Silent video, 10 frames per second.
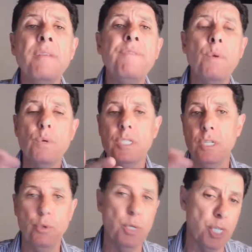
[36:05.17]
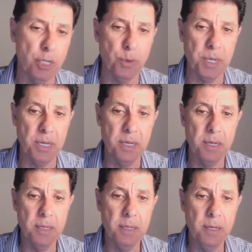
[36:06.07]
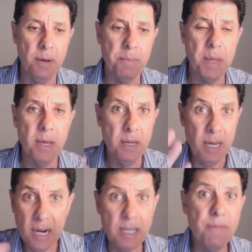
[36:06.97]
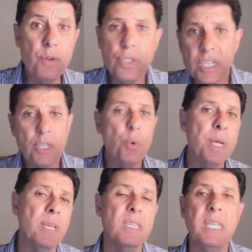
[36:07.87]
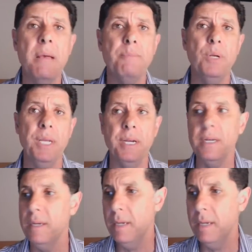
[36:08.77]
that can influence the trajectory. And I'll give you just a quick example here.